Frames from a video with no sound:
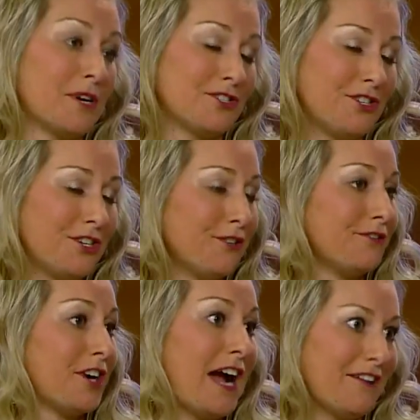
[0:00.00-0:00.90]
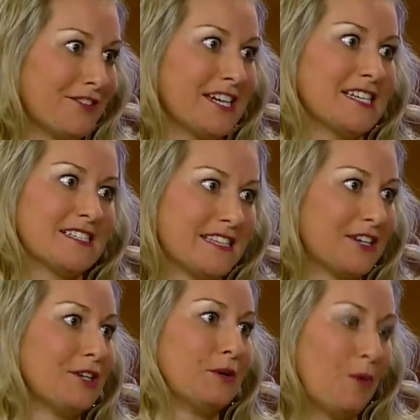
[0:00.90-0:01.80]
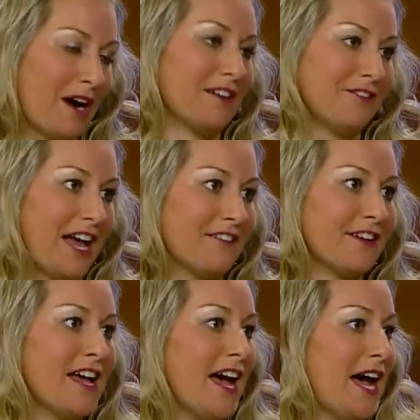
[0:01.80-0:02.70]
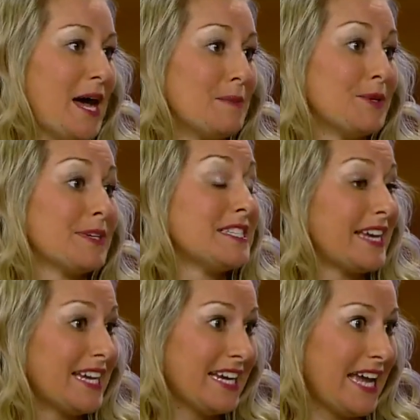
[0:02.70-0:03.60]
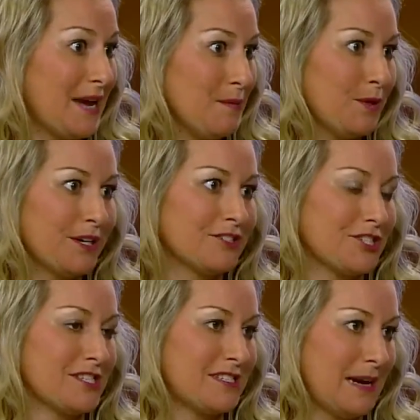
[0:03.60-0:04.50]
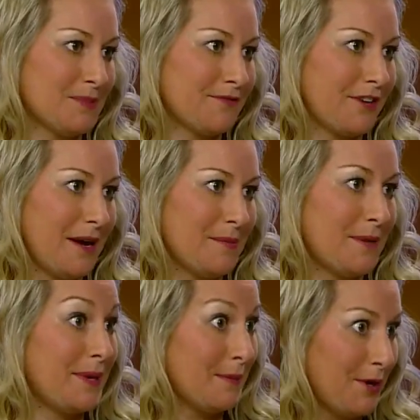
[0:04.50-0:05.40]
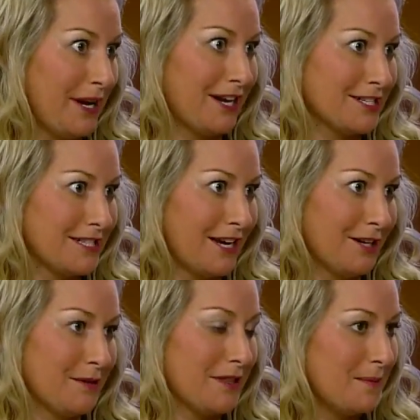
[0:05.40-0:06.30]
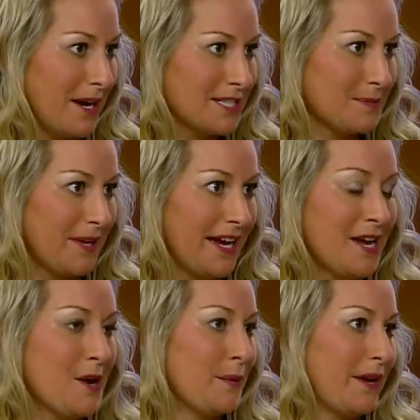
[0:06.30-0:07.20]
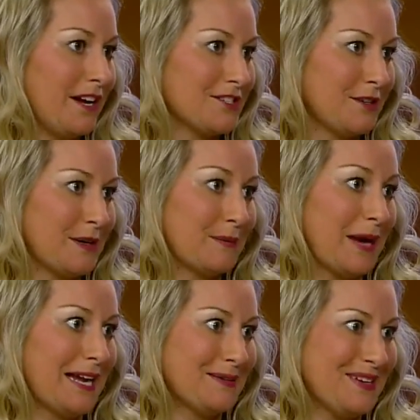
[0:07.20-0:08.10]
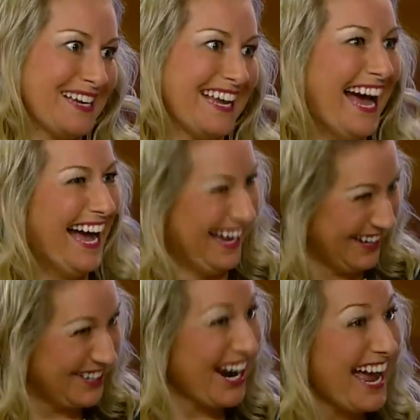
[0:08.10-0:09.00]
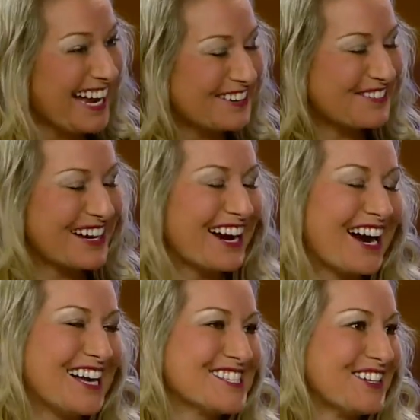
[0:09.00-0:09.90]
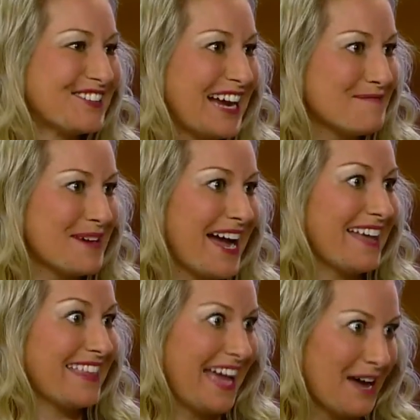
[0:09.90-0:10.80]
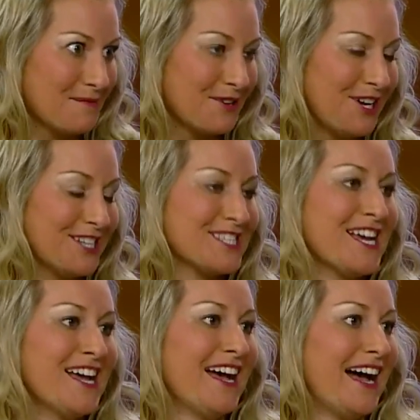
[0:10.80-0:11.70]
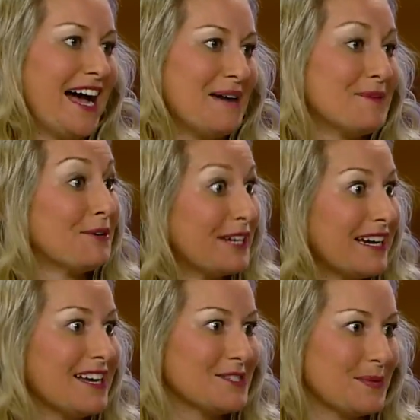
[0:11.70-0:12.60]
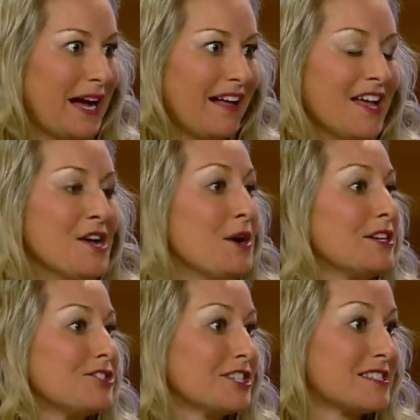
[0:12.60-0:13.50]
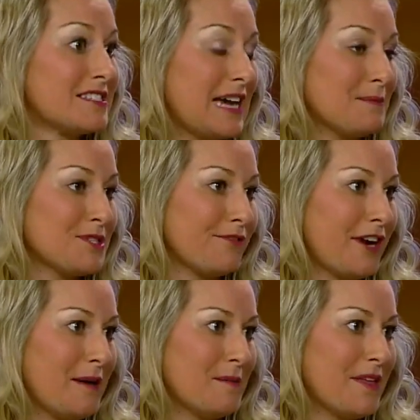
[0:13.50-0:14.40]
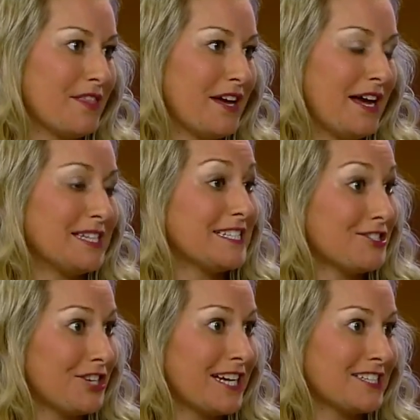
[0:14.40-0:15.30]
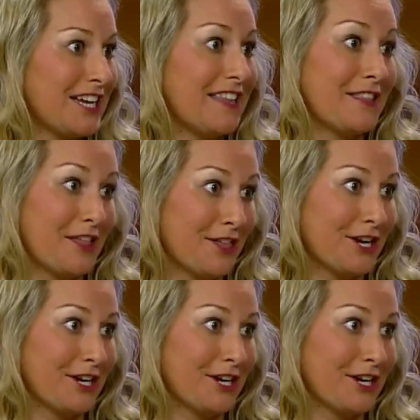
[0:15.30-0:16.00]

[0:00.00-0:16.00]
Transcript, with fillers: much to do for every single walk of life. You can take in a game. We're just steps from the BMO Harris Center where the Bucks play. We also are right there tonight. Great. We are also right by the Admirals arena as well. Just steps from the district in the